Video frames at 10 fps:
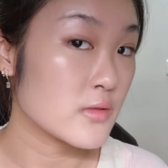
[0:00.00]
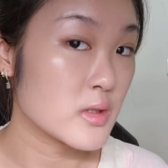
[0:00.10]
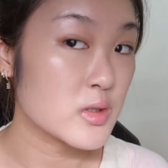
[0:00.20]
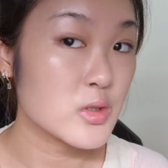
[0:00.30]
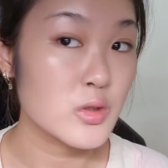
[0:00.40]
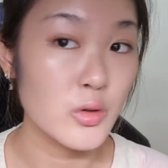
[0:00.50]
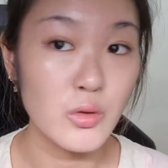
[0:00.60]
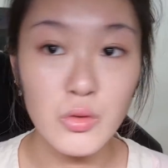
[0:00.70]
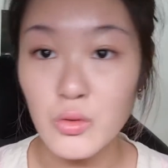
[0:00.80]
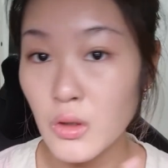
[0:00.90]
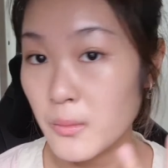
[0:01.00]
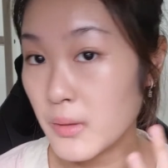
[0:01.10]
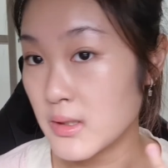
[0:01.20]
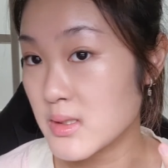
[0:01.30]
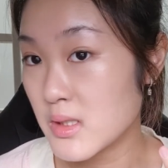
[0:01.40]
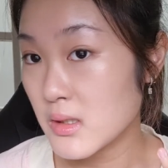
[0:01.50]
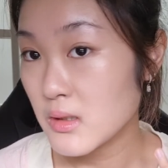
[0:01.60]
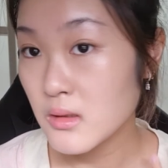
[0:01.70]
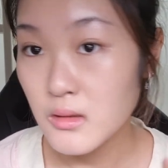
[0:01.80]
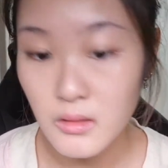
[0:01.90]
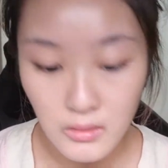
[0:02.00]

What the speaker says: gives is so amazing.